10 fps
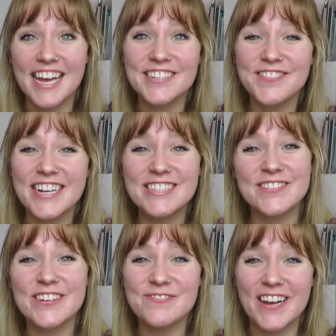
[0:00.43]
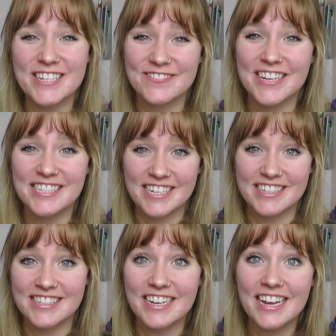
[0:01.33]
Hey friends, welcome back to my
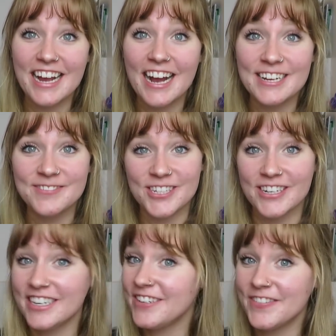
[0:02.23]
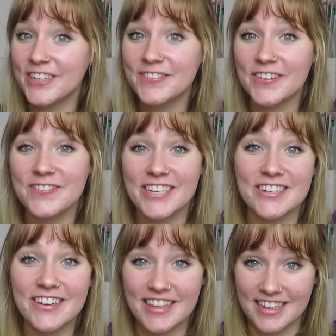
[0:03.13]
channel. Today I am sharing a very fun
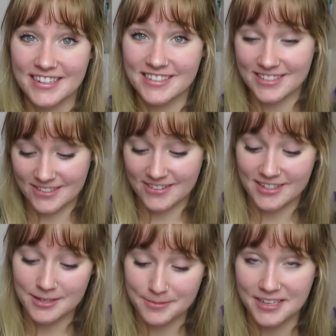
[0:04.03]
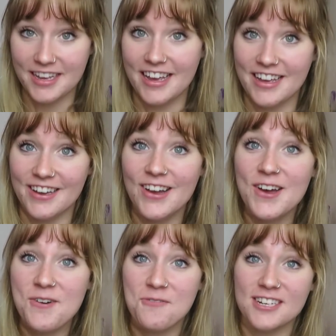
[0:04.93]
video, and that is going to be a
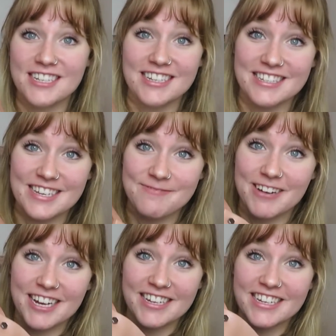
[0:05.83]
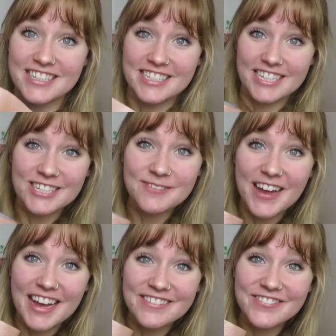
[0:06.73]
what is in my teacher
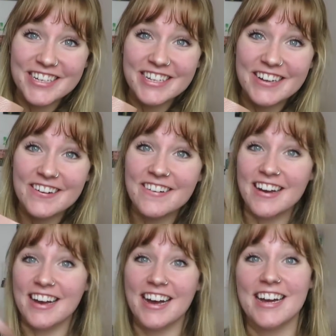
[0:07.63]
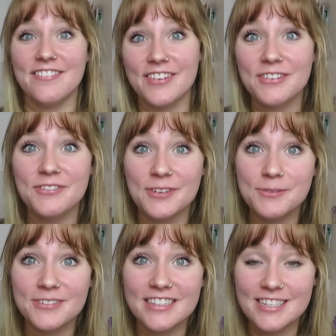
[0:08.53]
bag video. I've never
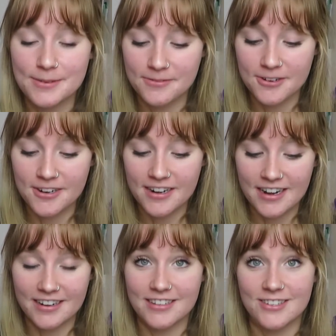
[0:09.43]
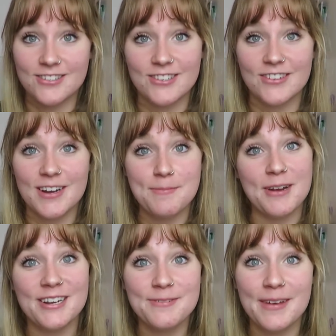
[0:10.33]
filmed one of these before, and it's also a
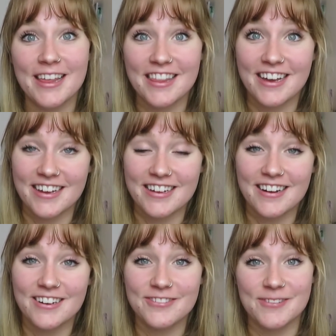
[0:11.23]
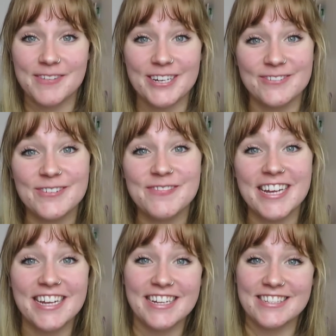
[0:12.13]
brand new bag that I got from my
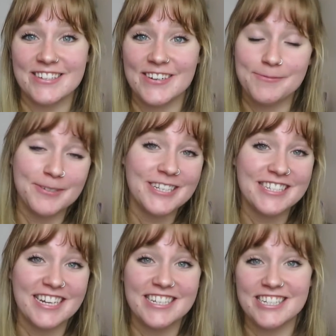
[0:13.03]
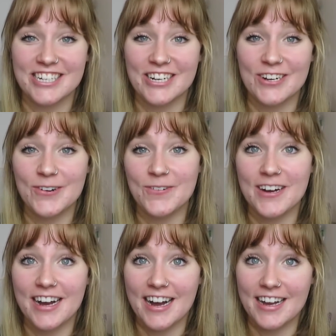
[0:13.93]
roommate, and so I'm really excited to share
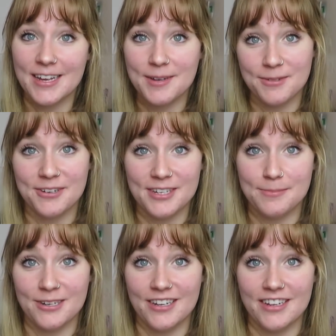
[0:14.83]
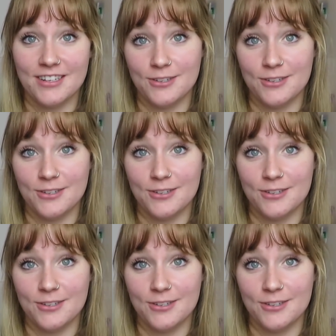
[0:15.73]
what I am going to bring